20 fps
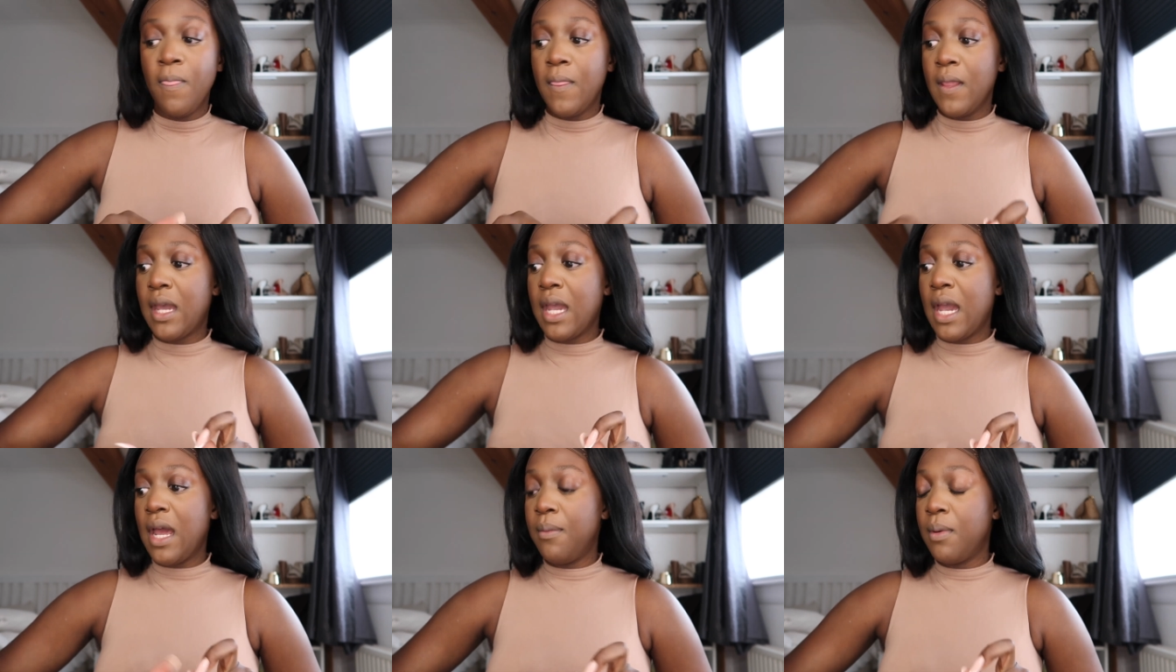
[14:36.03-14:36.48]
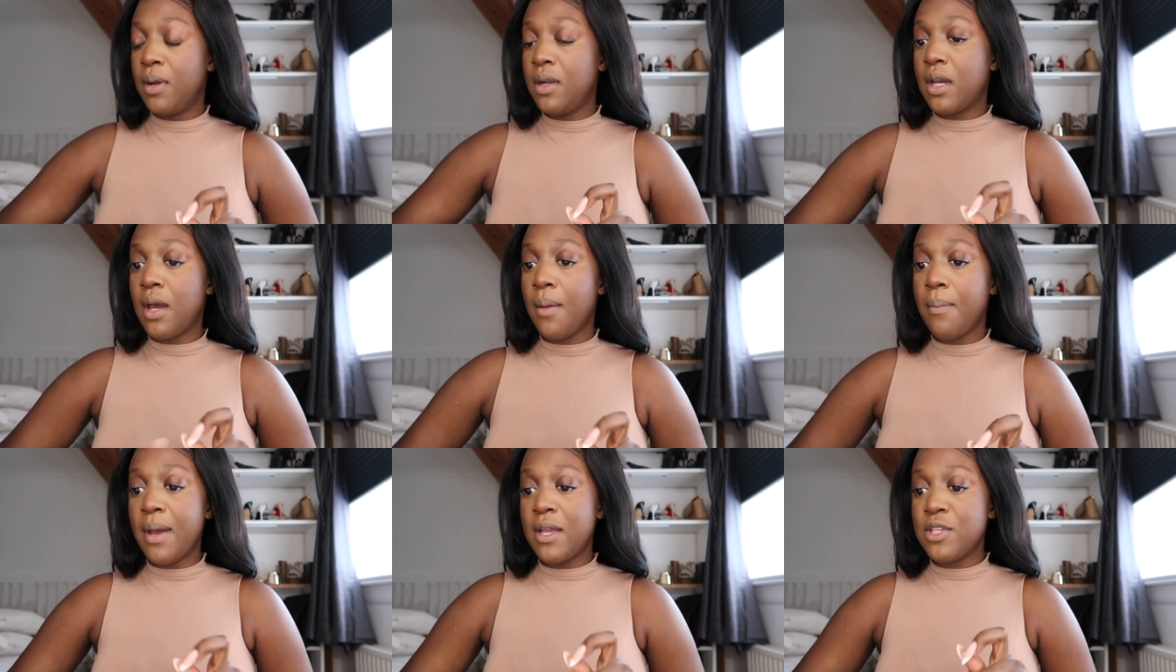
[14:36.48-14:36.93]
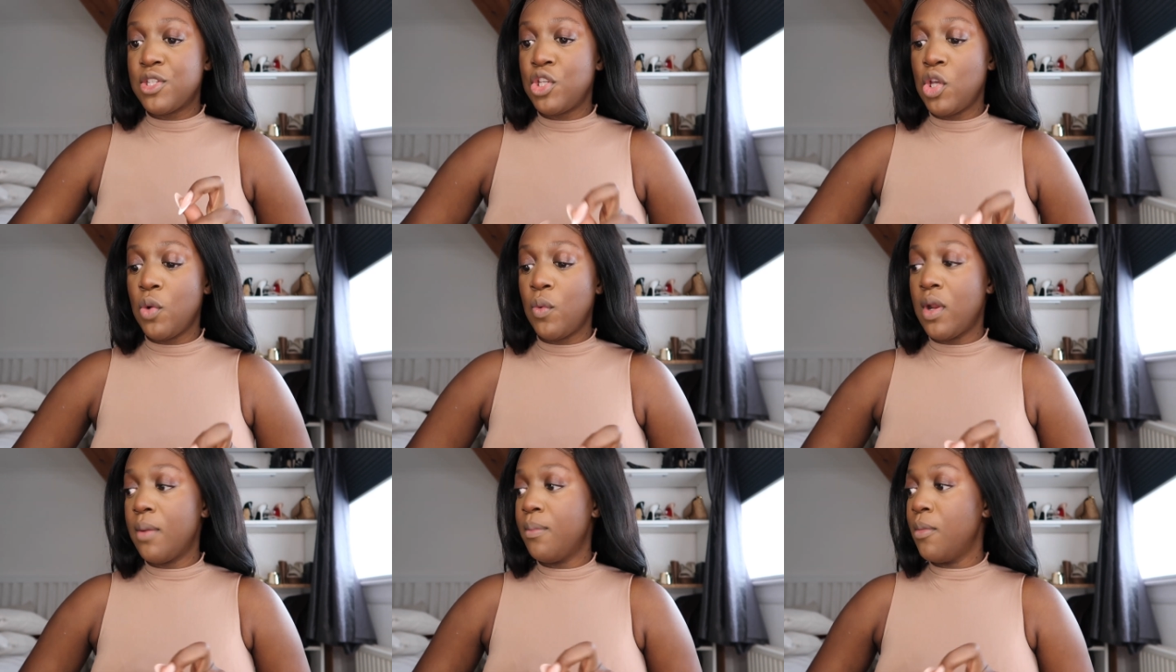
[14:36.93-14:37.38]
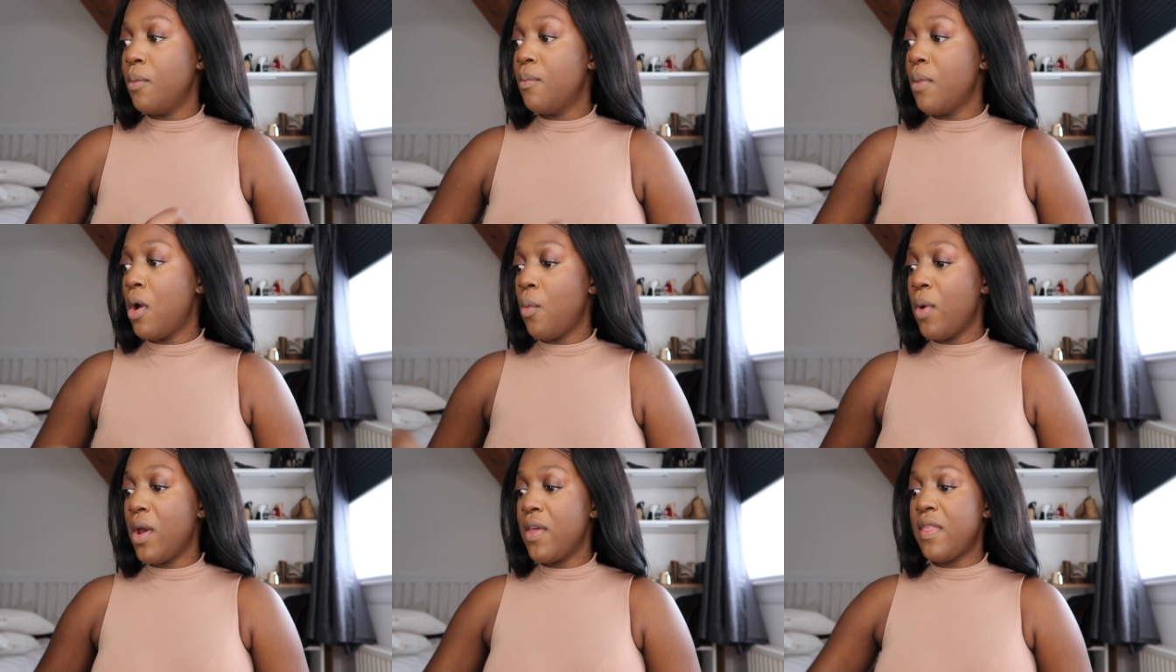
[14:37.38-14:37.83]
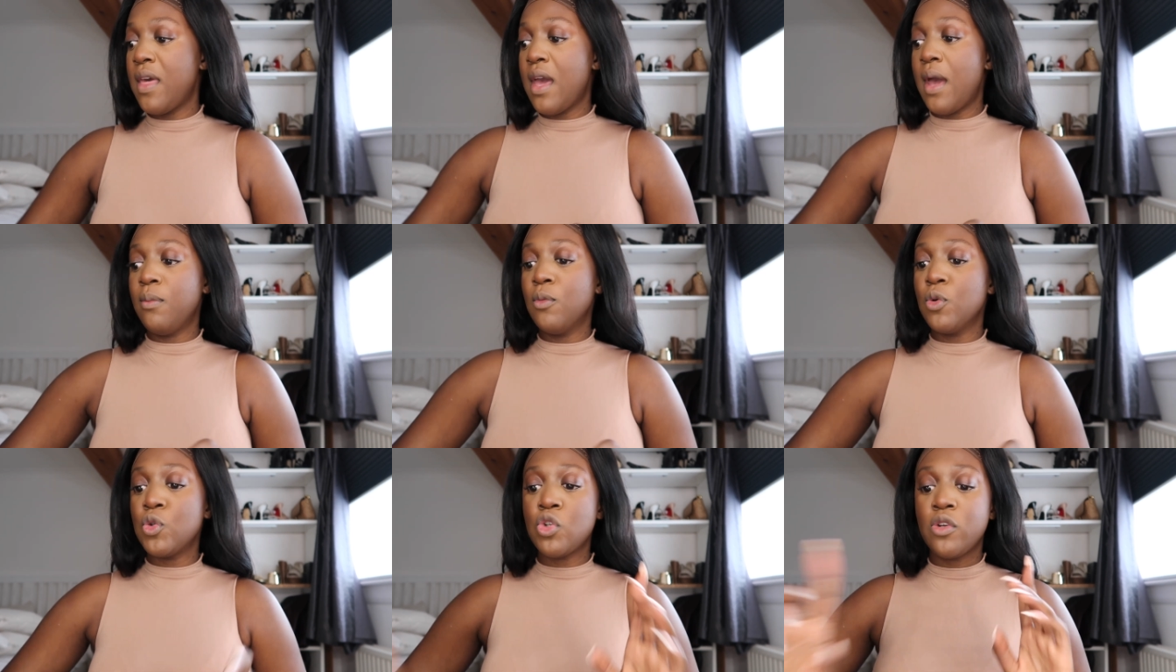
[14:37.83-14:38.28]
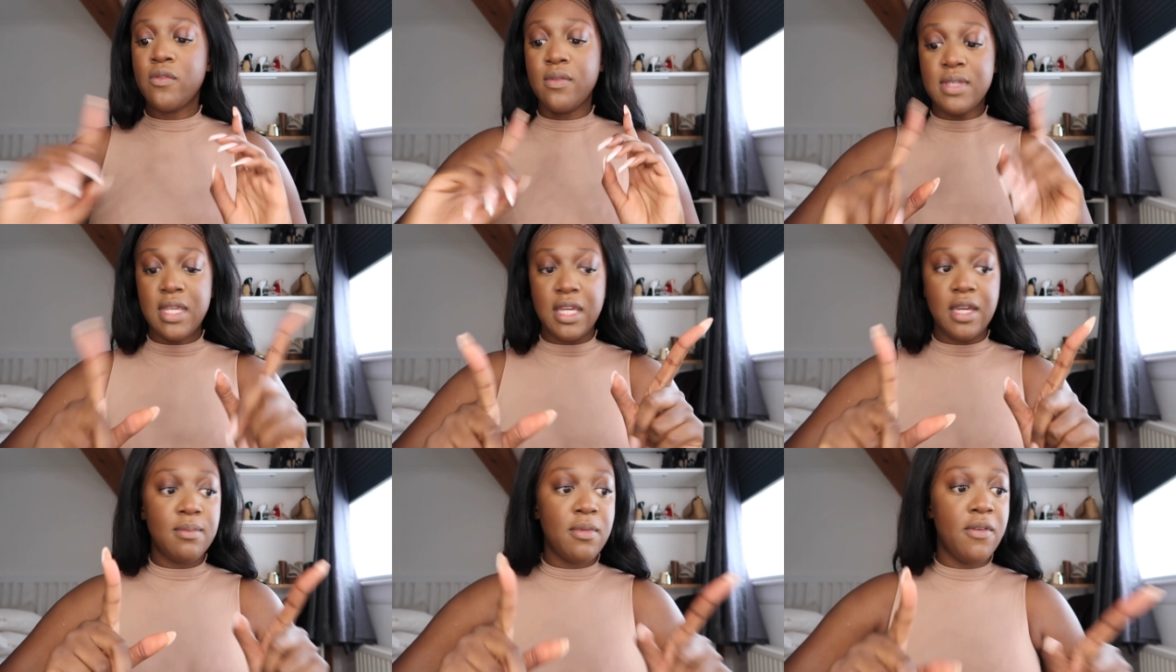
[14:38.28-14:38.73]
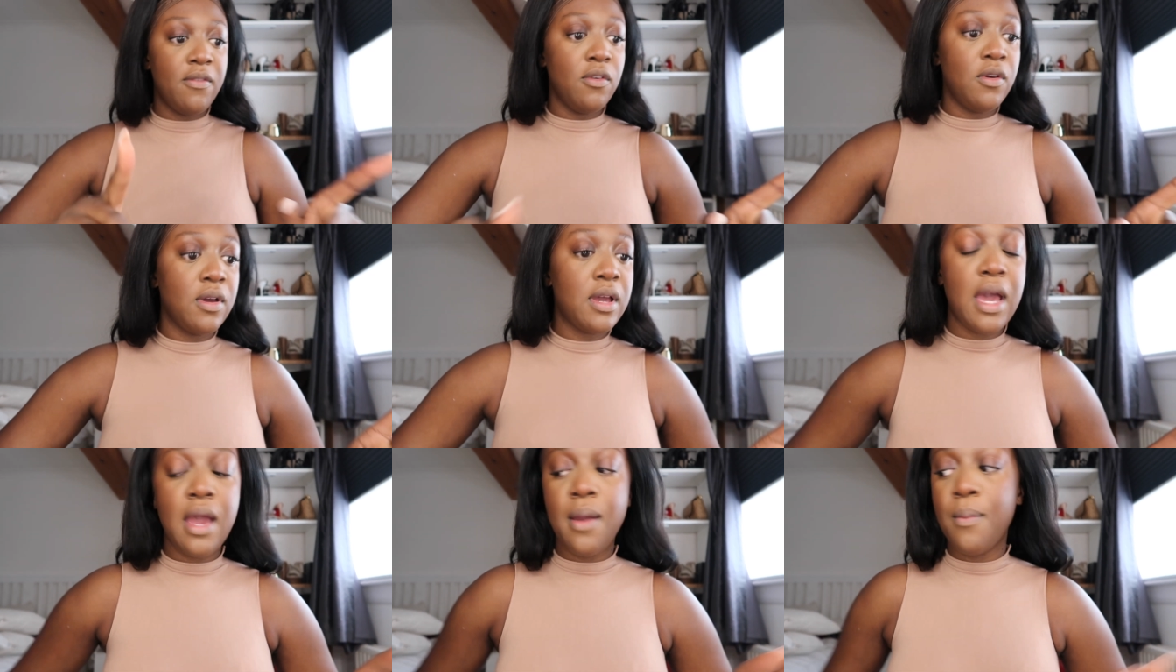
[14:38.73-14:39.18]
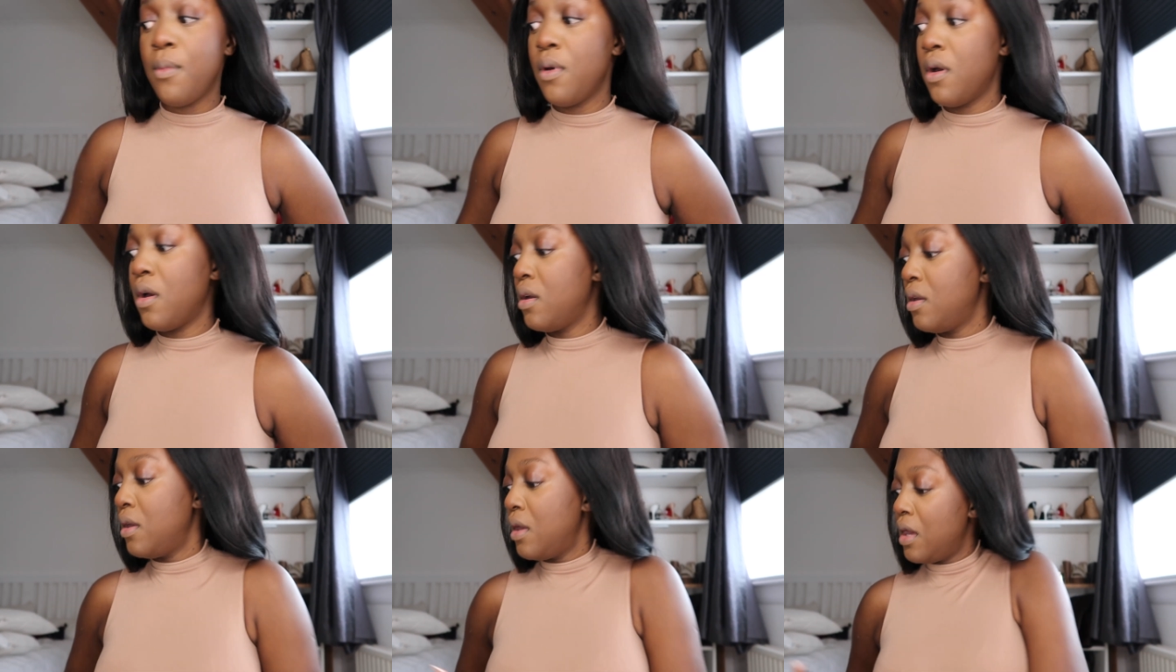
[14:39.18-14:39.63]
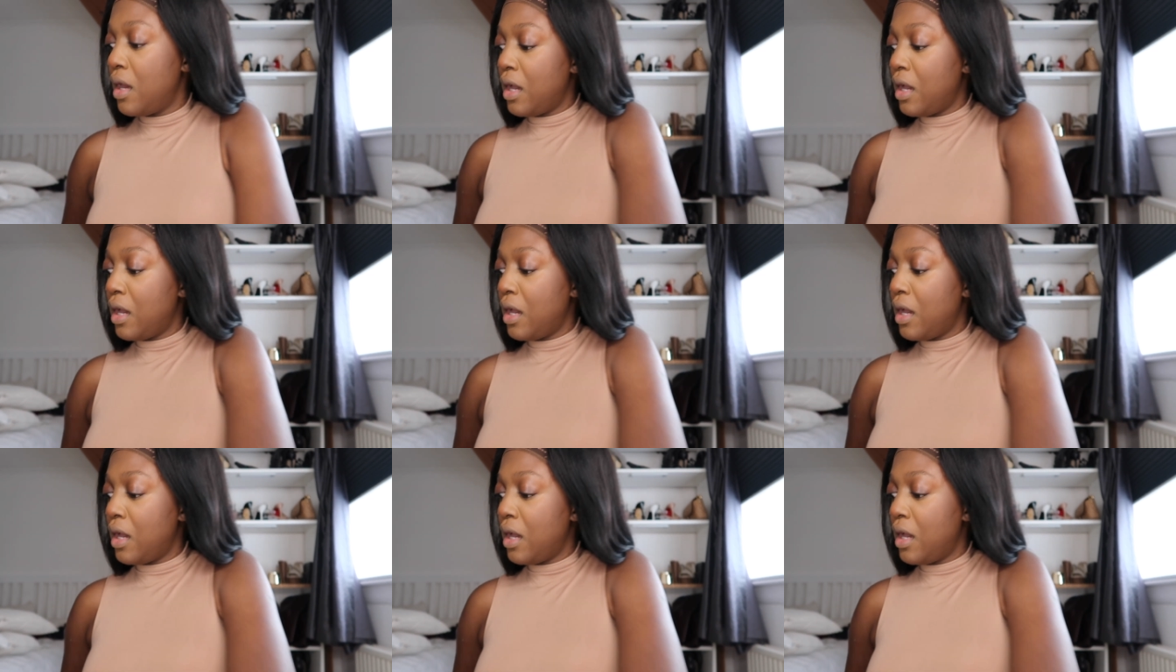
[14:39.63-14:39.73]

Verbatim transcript: Okay, I'm going to come back to you when I'm on my way there. I'm not sure if I'll take my vlog camera.